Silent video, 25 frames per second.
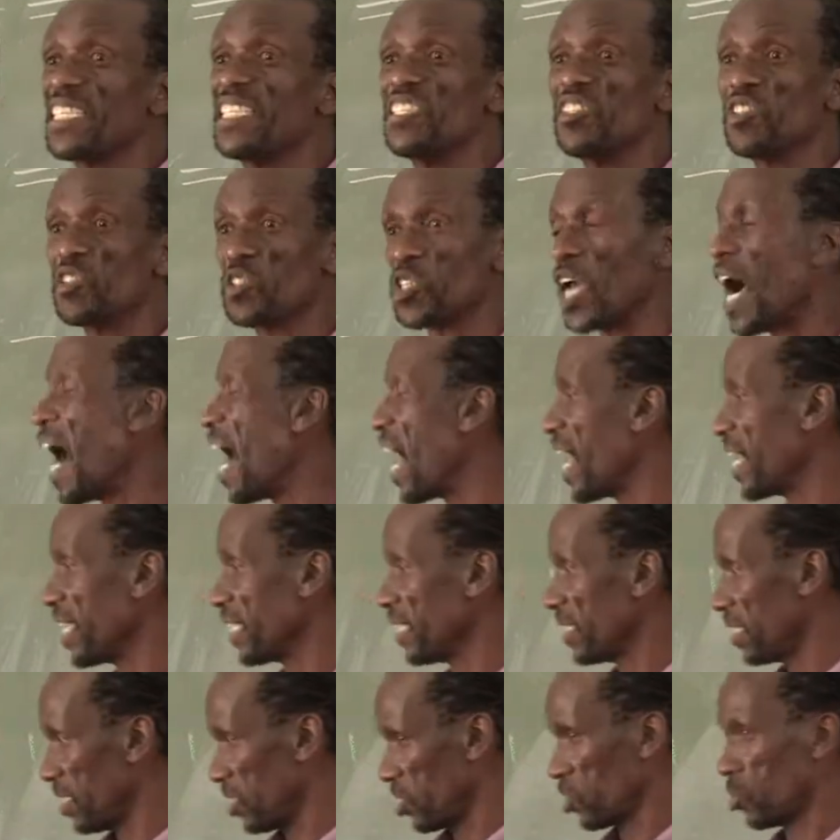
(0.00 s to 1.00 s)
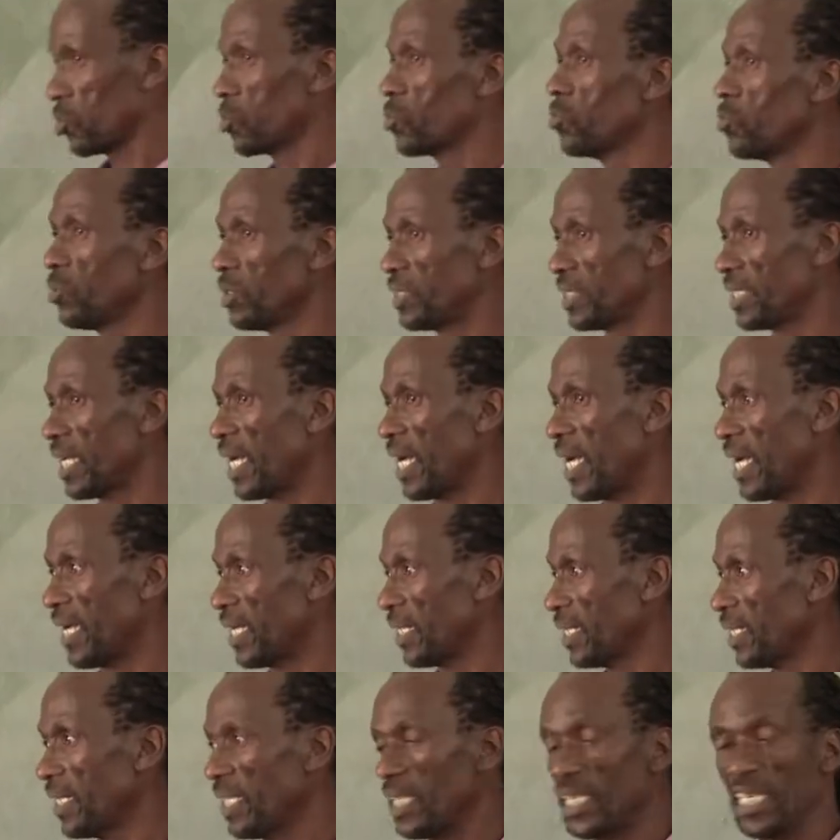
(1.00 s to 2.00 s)
his tie, his school
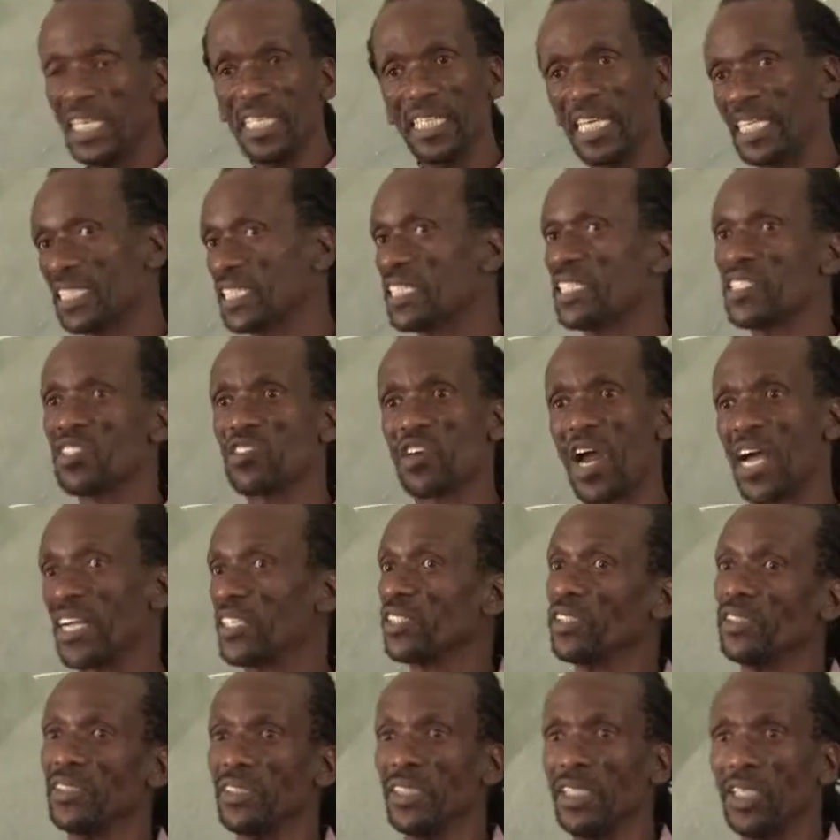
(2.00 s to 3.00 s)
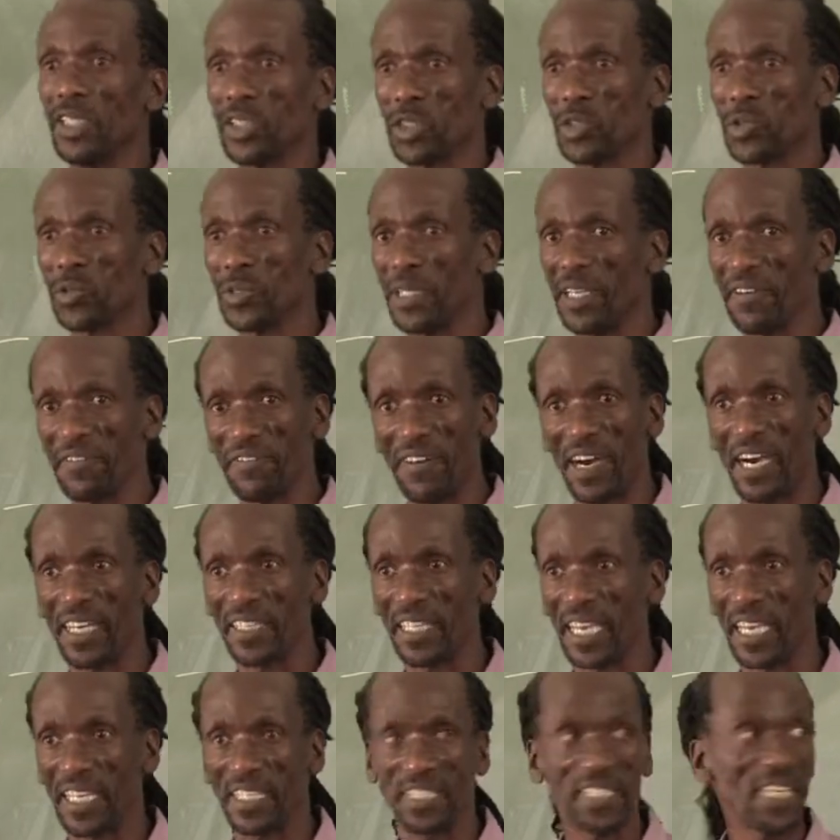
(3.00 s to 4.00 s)
tie, he doesn't run to the
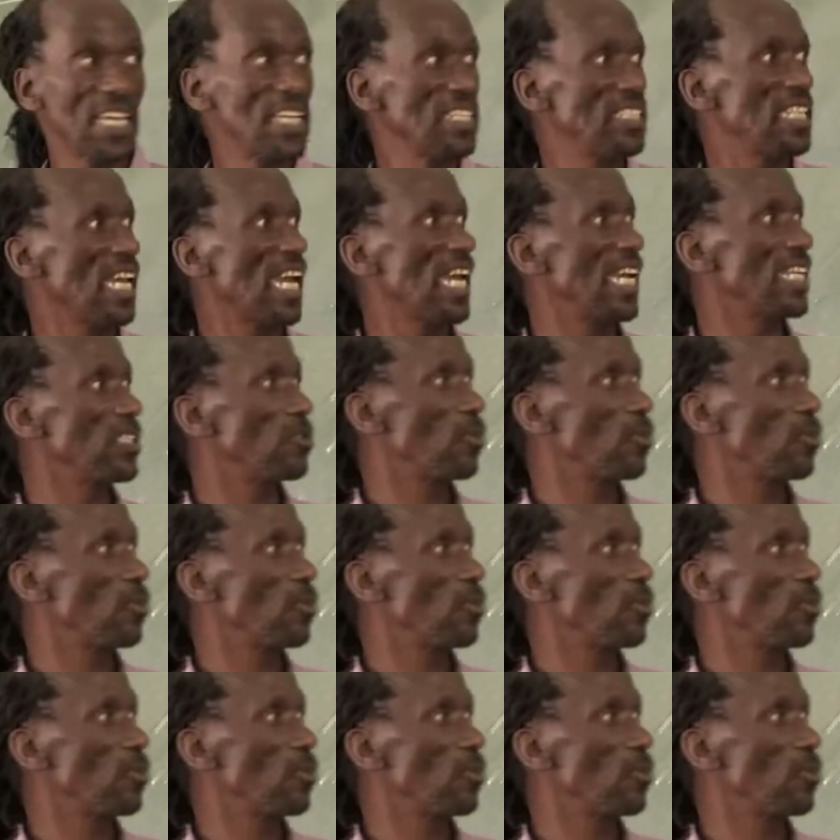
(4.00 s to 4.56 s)
father and say, "Dad,